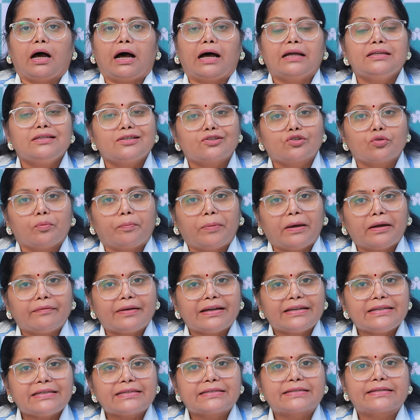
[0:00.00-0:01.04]

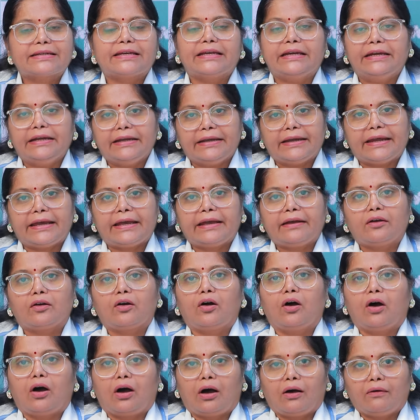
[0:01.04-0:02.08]
Unsupervised intake
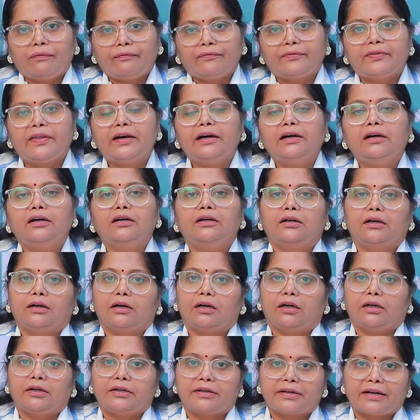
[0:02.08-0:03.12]
of the
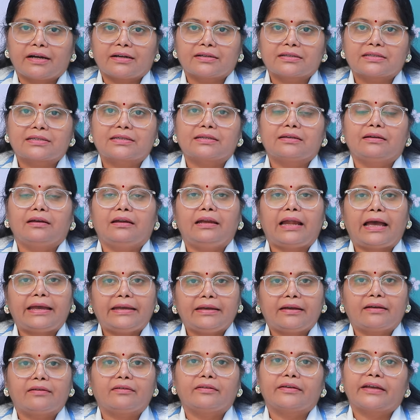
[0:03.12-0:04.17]
drugs
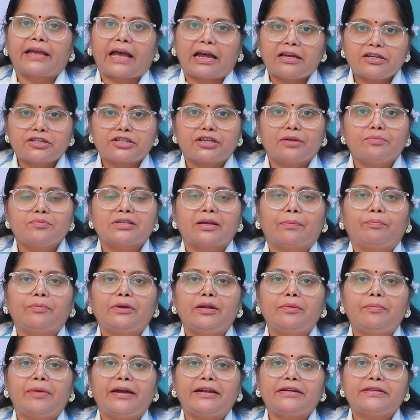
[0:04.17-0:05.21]
like calcium
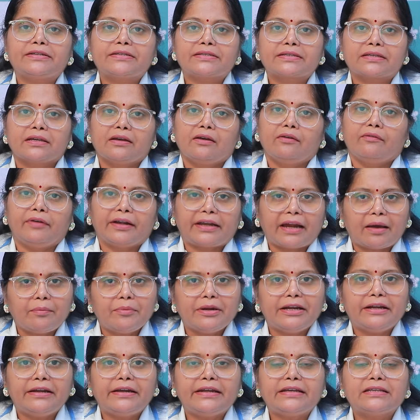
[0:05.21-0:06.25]
supplements,
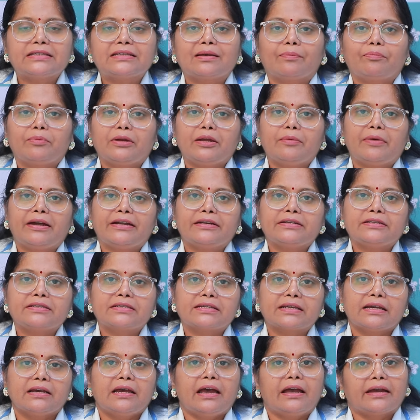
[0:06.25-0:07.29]
vitamin D
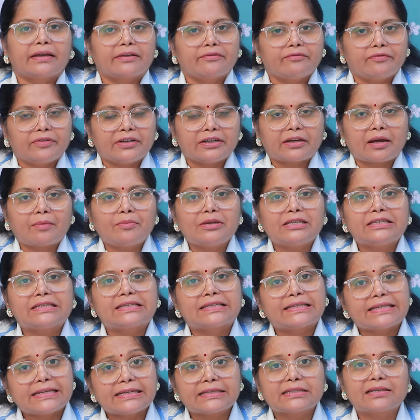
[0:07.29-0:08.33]
supplements, vitamin
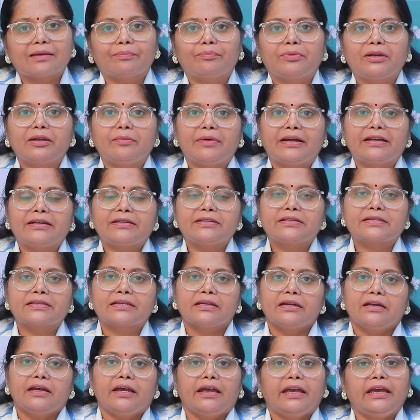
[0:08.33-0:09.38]
C supplements
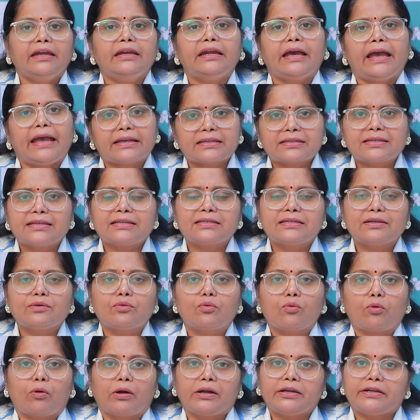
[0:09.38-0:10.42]
in
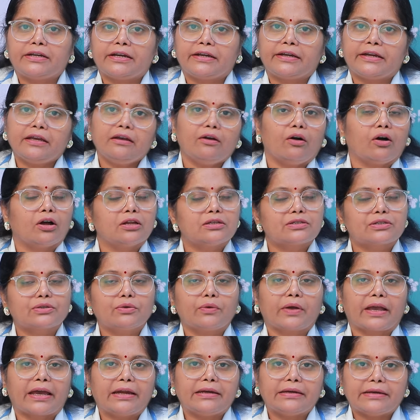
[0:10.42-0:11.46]
excessive quantity
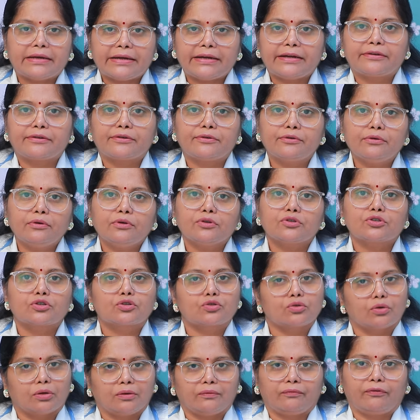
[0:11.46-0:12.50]
also can lead to
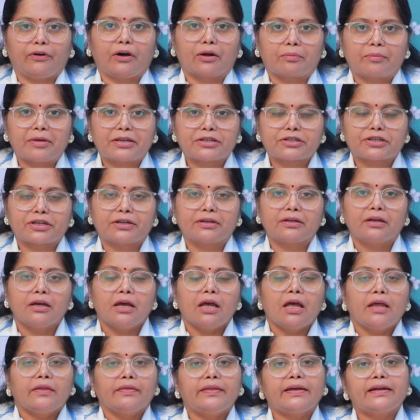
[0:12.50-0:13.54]
stone formation.
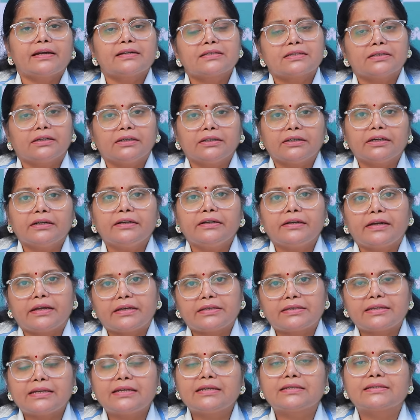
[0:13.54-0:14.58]
There are certain
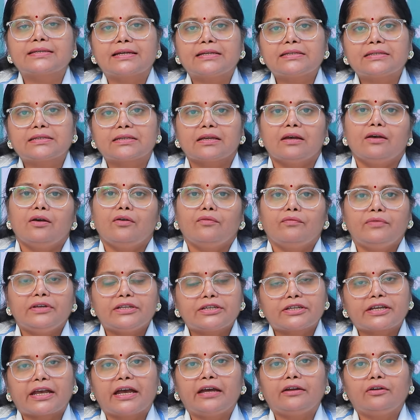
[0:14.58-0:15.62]
diseases
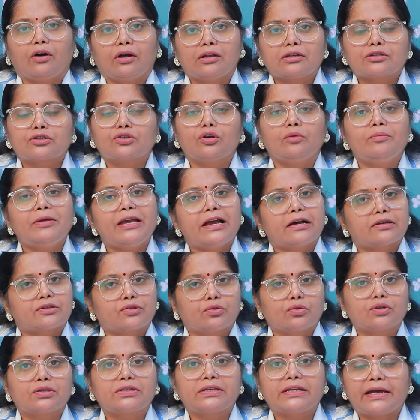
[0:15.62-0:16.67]
which can also be
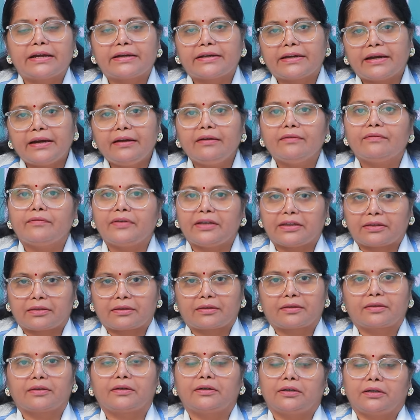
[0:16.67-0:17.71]
associated
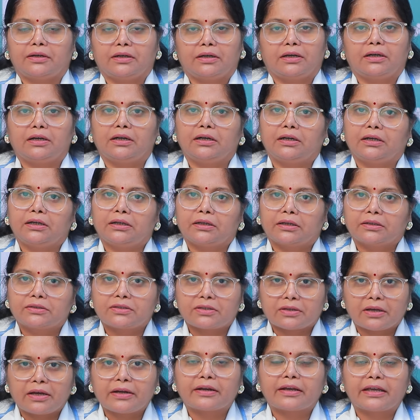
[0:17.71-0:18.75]

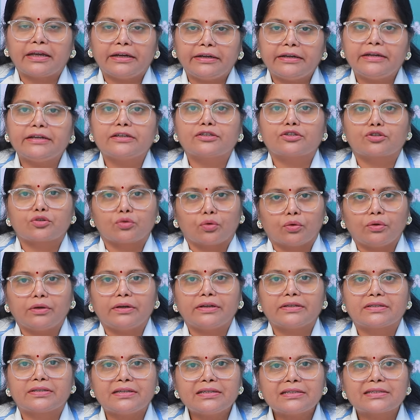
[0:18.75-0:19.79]
with kidney stone
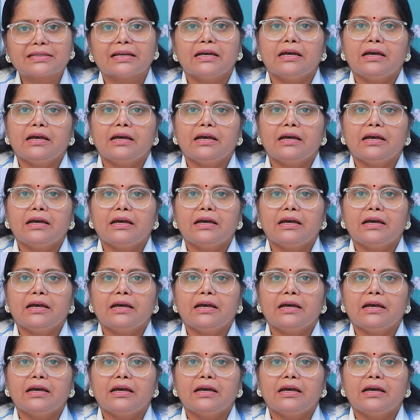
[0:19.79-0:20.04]
disease,